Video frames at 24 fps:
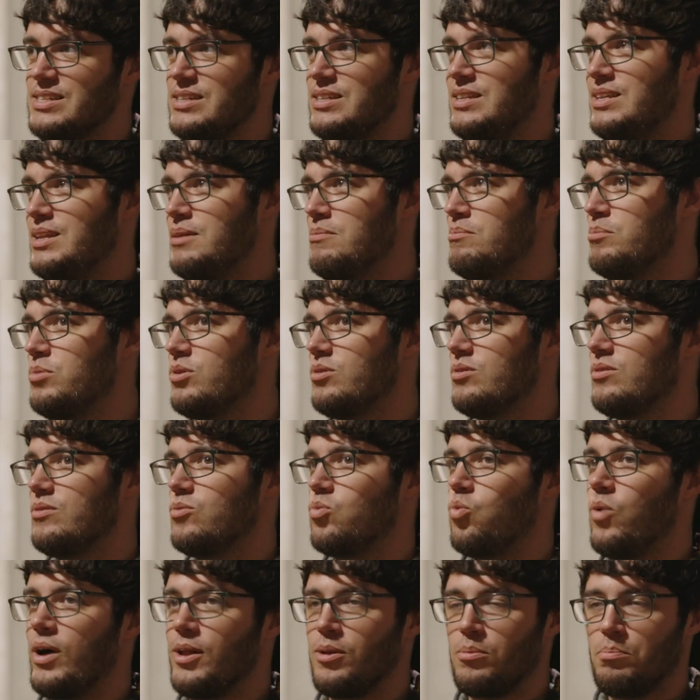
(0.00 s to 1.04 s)
nimble,
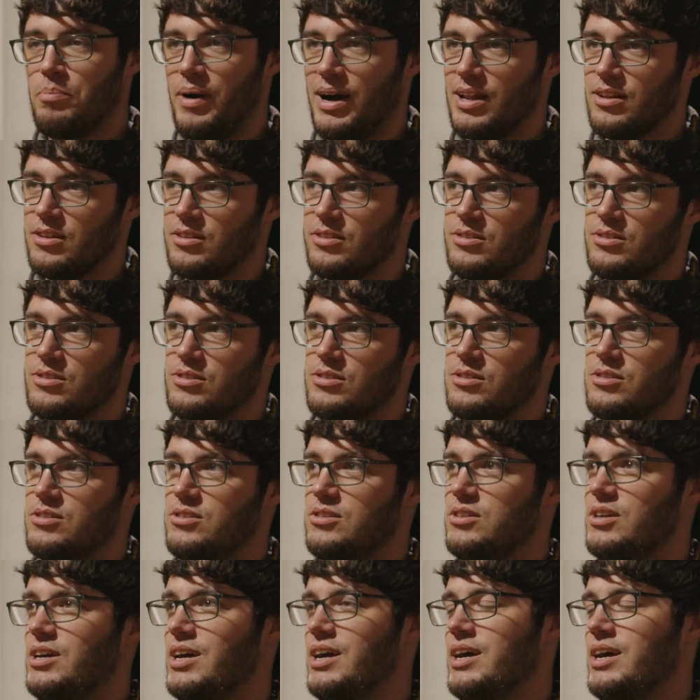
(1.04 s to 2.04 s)
well balanced,